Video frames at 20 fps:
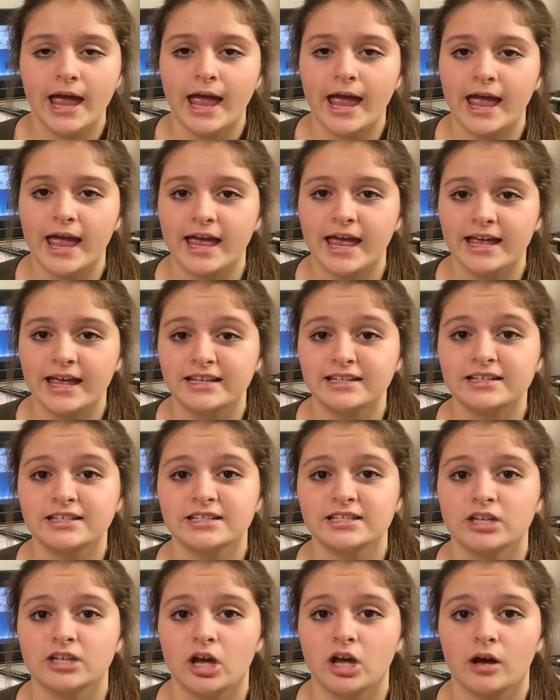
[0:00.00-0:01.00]
and
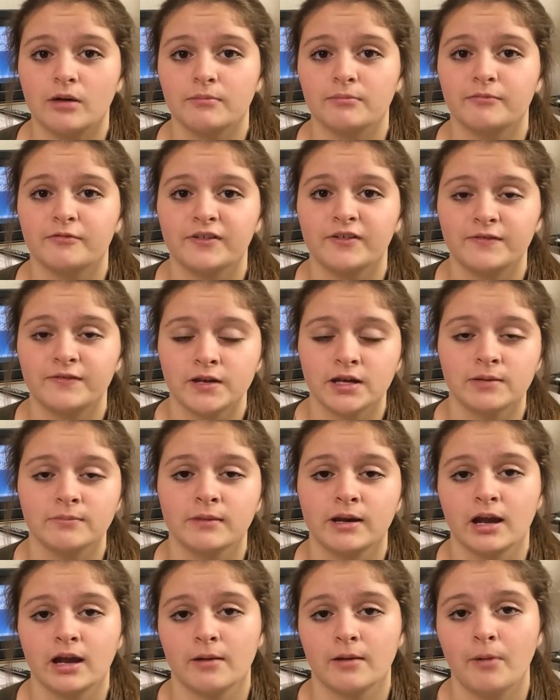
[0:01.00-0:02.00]
some fifteen
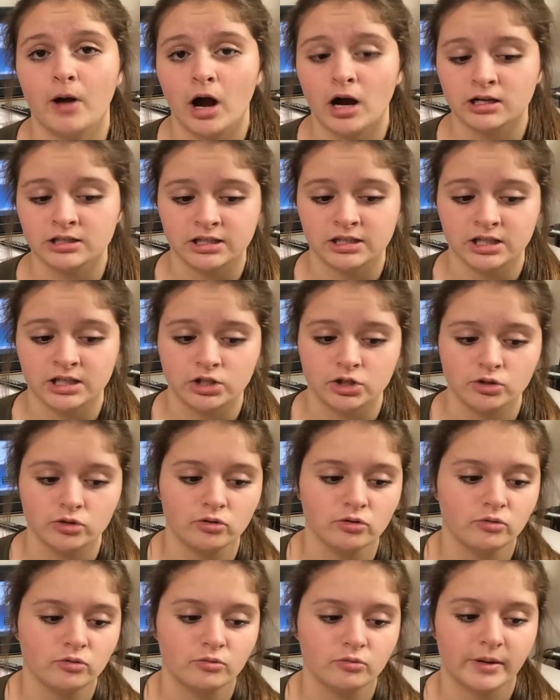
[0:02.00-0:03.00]
minute epoxy
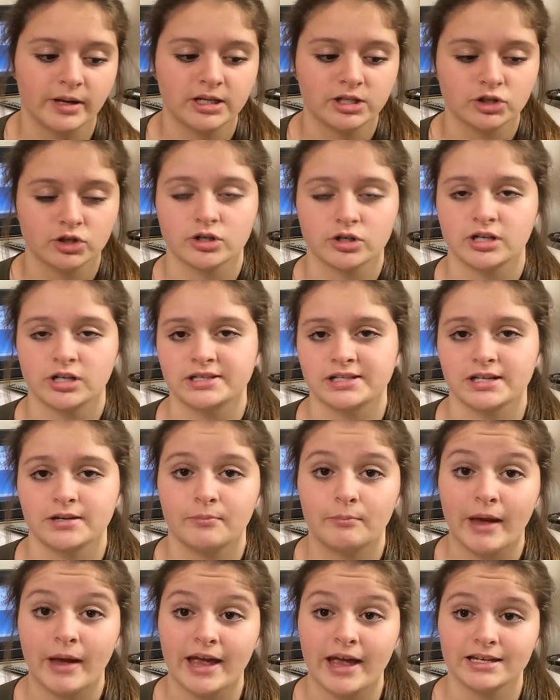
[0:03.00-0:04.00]
to make sure it
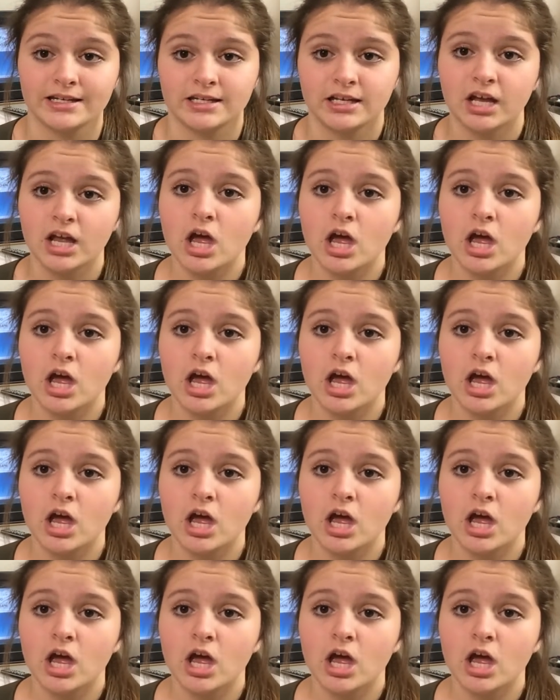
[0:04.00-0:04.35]
doesn't bend.